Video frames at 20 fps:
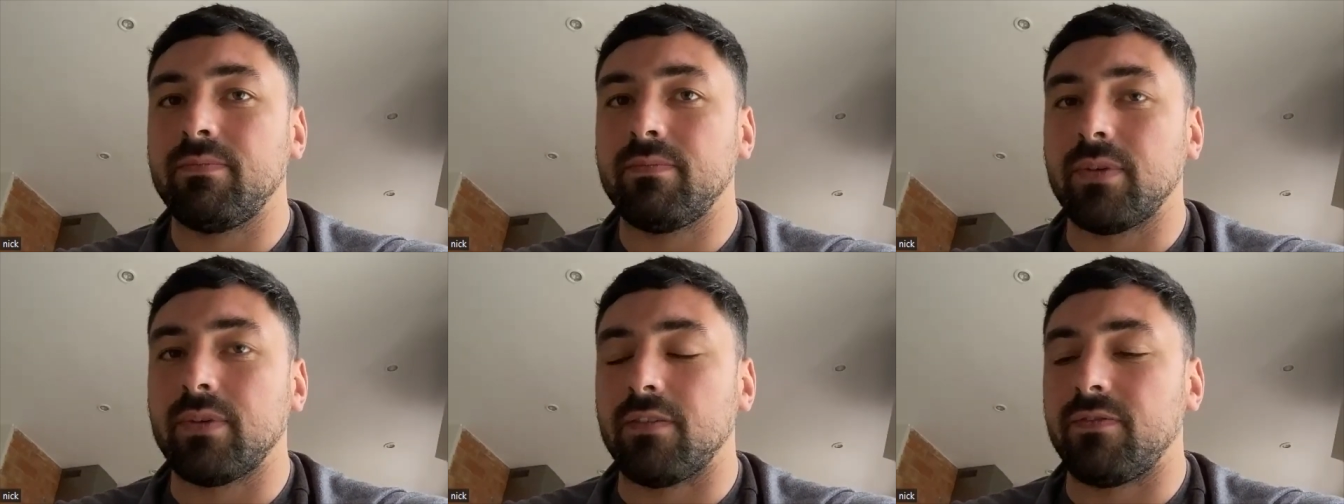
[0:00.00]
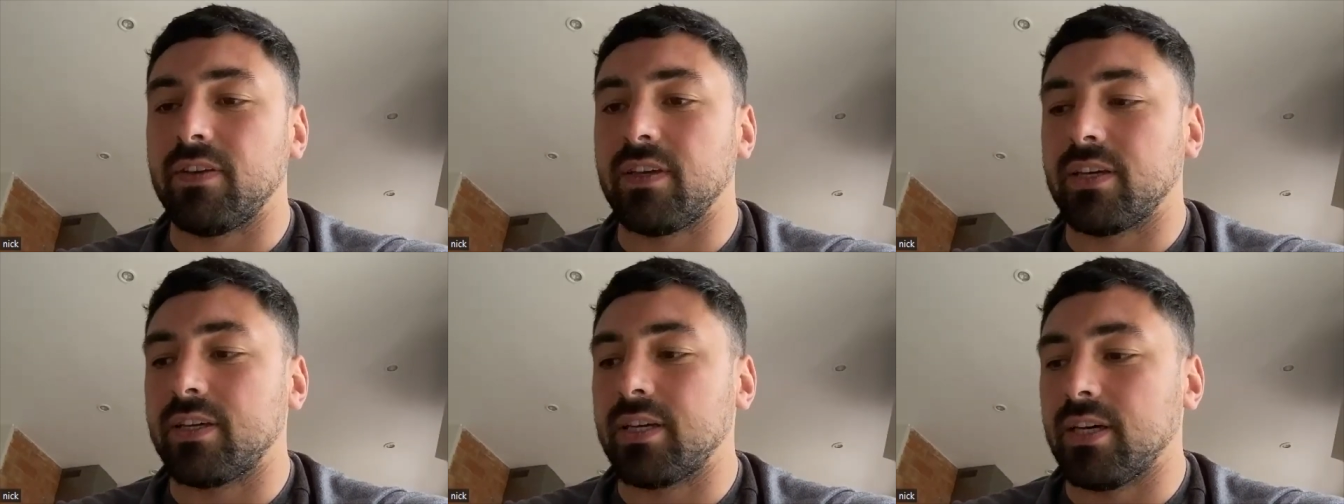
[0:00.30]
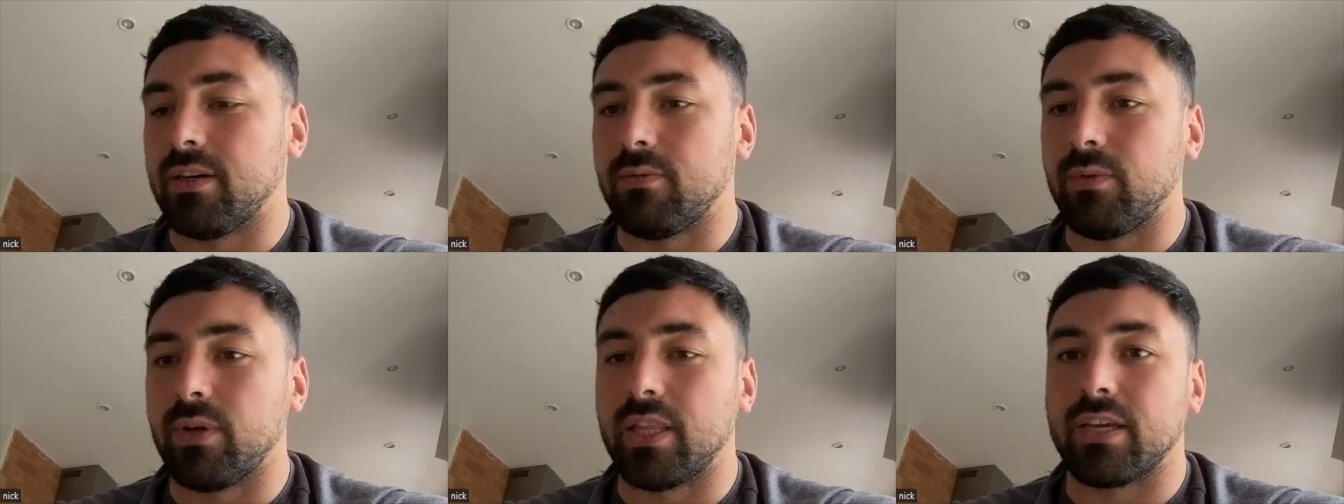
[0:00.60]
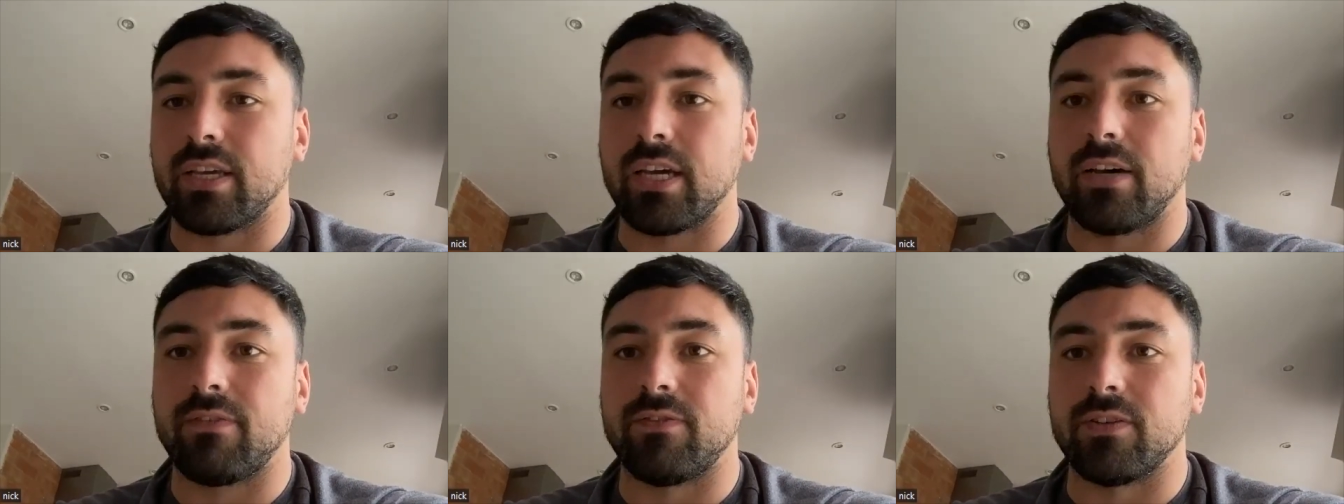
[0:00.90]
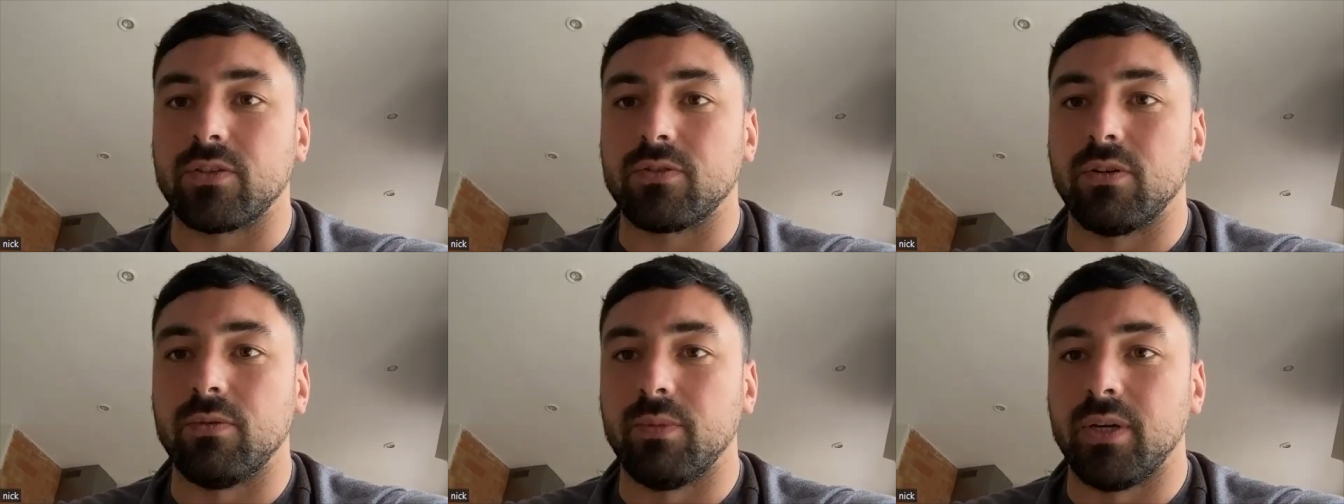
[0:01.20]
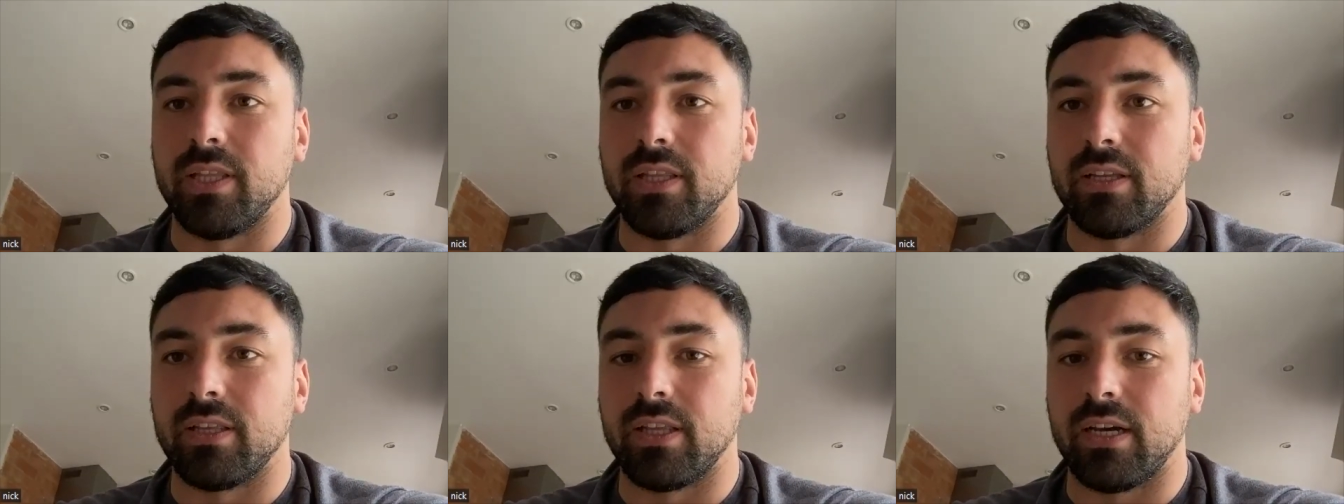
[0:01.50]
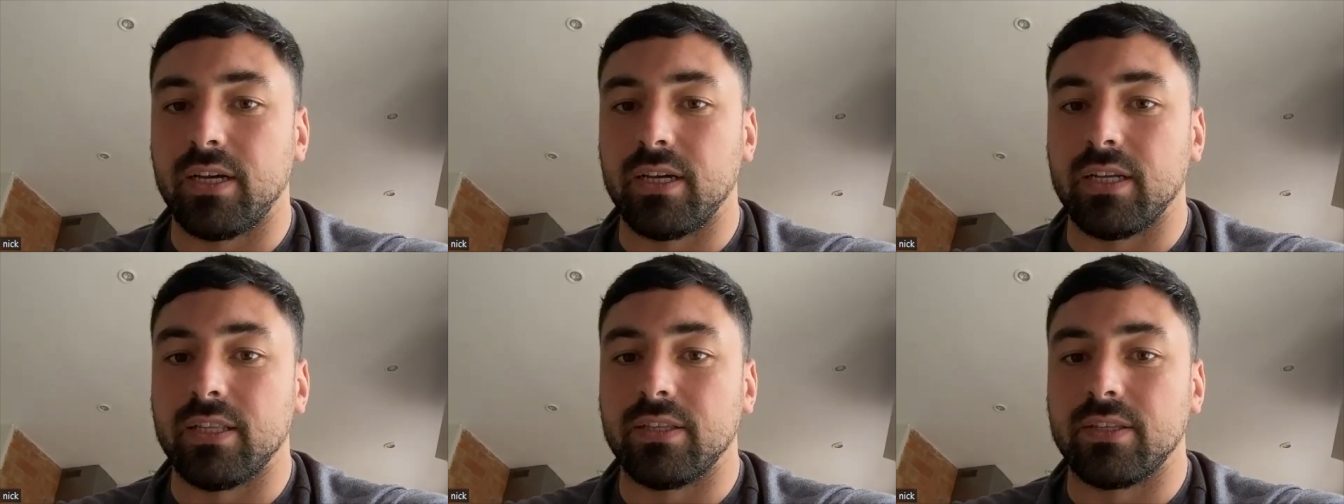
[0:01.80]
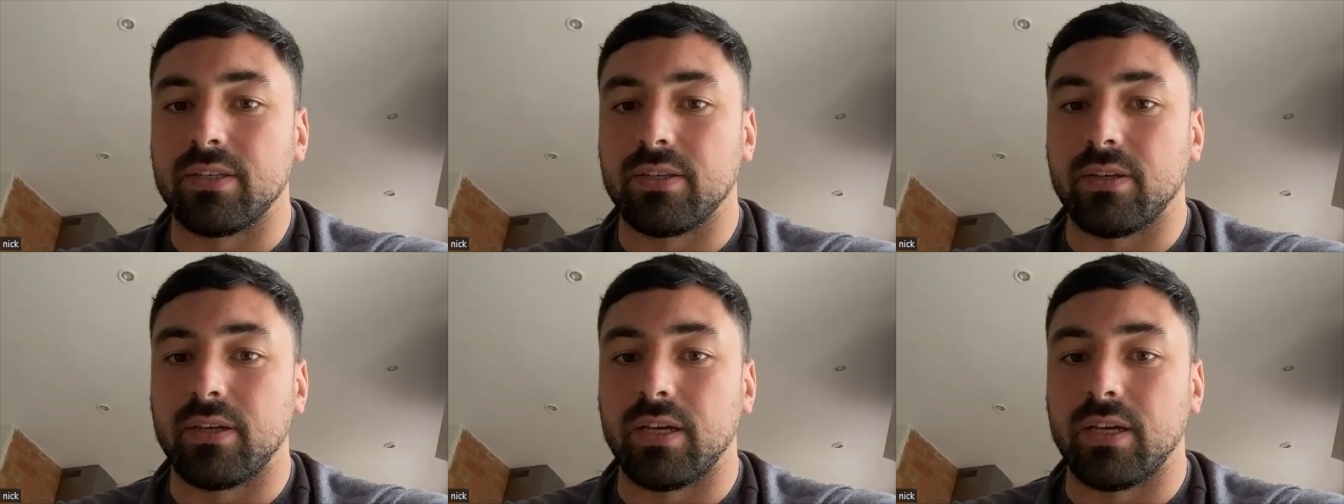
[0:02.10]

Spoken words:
I think when the gaffer's come in and that,